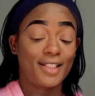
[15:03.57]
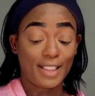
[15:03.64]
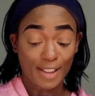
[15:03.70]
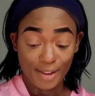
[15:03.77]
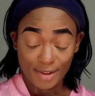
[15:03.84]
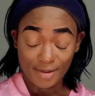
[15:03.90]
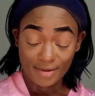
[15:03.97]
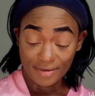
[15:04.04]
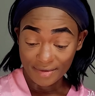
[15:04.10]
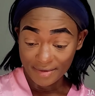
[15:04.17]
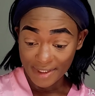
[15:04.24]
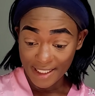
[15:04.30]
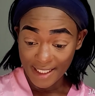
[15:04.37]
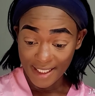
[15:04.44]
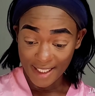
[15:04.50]
So
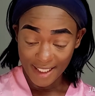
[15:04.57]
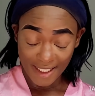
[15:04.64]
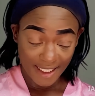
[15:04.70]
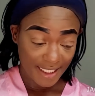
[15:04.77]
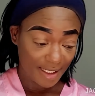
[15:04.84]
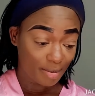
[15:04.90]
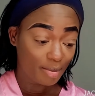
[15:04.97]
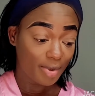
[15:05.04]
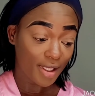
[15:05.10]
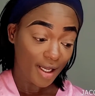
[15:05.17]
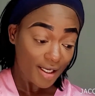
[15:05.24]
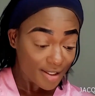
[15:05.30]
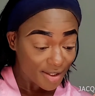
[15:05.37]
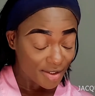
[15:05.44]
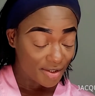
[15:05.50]

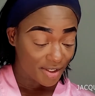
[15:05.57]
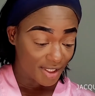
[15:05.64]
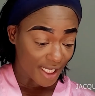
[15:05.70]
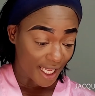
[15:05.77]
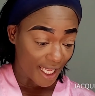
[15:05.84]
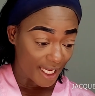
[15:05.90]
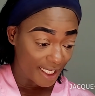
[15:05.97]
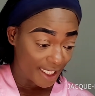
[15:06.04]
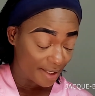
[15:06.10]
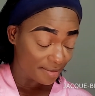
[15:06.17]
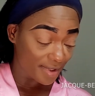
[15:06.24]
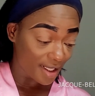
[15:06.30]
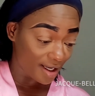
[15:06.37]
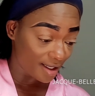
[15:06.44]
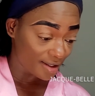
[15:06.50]
blush, I am
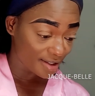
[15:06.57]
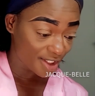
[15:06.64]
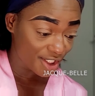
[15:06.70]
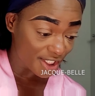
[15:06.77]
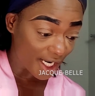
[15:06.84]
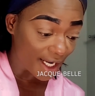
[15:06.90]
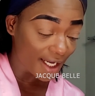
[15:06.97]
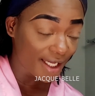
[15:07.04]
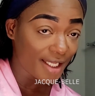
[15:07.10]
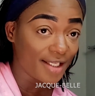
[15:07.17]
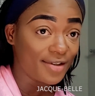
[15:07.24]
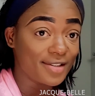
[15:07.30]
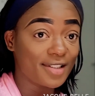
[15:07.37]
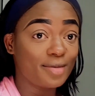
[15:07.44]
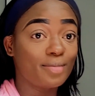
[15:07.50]
not shy
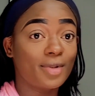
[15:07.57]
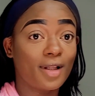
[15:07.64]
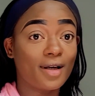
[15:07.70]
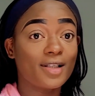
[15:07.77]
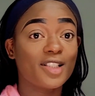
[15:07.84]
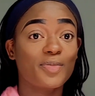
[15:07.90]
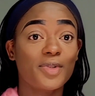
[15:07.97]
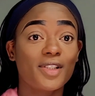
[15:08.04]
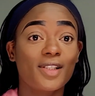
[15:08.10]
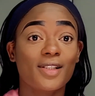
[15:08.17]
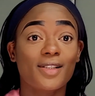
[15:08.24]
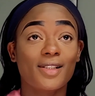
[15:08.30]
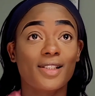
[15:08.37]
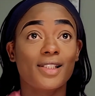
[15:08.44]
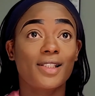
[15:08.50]
using blush
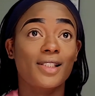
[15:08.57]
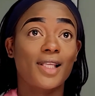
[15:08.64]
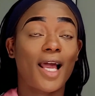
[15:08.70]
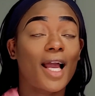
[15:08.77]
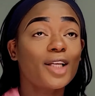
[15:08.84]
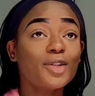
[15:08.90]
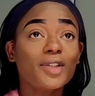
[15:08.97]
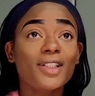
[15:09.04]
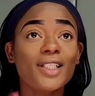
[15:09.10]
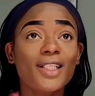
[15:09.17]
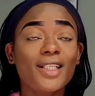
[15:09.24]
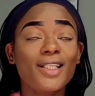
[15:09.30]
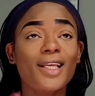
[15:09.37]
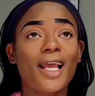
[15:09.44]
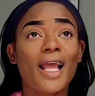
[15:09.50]
because
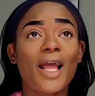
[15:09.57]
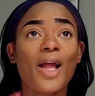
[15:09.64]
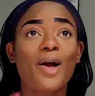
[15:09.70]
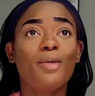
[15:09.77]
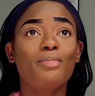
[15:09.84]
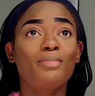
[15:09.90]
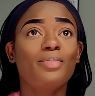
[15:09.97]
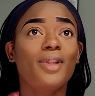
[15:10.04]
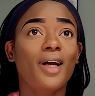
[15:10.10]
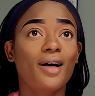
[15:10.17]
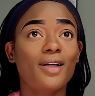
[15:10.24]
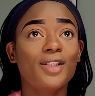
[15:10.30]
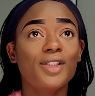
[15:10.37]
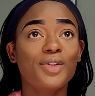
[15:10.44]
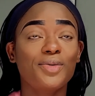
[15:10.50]
actually
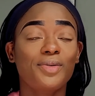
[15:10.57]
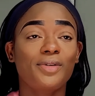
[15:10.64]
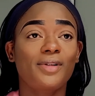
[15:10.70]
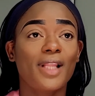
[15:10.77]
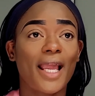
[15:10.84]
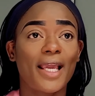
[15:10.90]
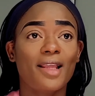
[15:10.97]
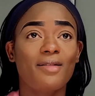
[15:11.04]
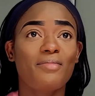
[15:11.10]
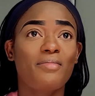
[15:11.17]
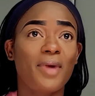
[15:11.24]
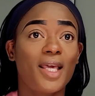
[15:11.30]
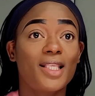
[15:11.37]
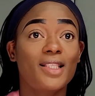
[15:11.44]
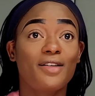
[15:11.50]
blush like
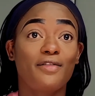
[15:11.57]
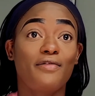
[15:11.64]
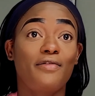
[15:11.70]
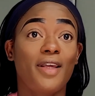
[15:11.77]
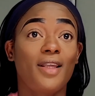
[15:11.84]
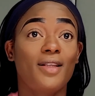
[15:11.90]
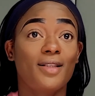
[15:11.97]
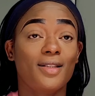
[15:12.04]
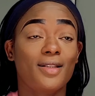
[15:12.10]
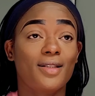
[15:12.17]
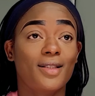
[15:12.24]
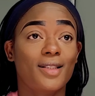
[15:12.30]
makes your face.